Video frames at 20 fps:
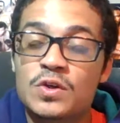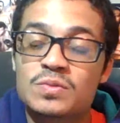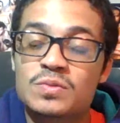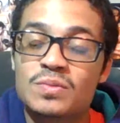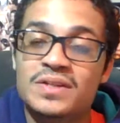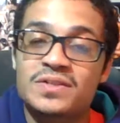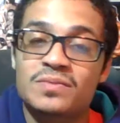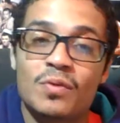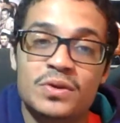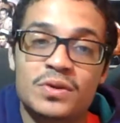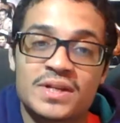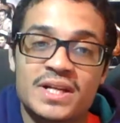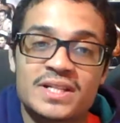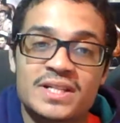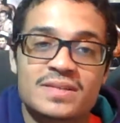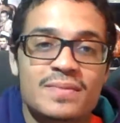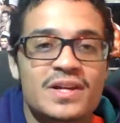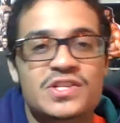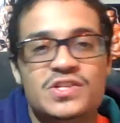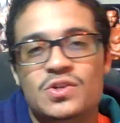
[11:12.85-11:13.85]
who's
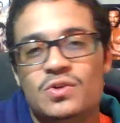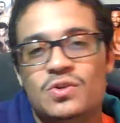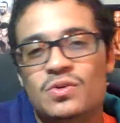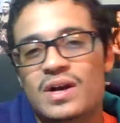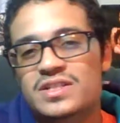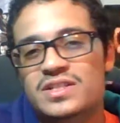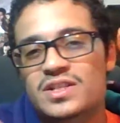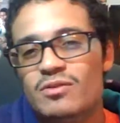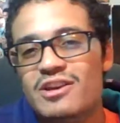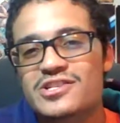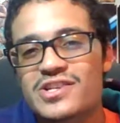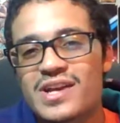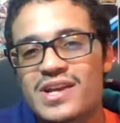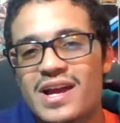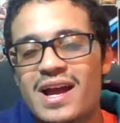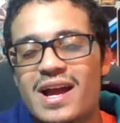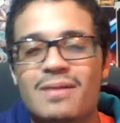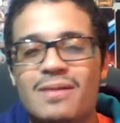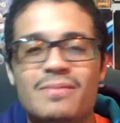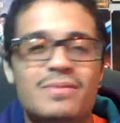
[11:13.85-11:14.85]
multi-dimensional, has a great
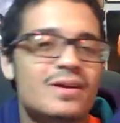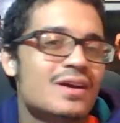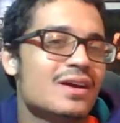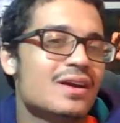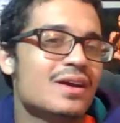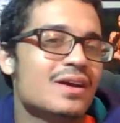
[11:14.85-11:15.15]
jab,